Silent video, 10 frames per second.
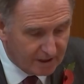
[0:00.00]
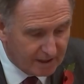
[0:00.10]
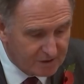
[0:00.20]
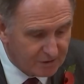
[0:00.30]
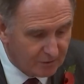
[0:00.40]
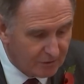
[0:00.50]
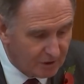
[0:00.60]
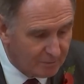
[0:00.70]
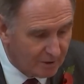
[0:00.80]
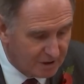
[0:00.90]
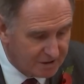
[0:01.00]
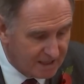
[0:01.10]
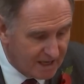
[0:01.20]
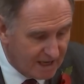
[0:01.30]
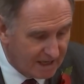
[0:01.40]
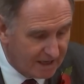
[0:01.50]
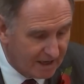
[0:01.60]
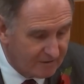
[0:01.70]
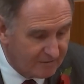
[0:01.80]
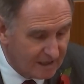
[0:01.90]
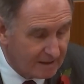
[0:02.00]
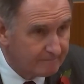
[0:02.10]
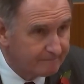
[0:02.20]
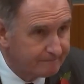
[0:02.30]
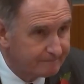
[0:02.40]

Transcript: against the third party, AKV.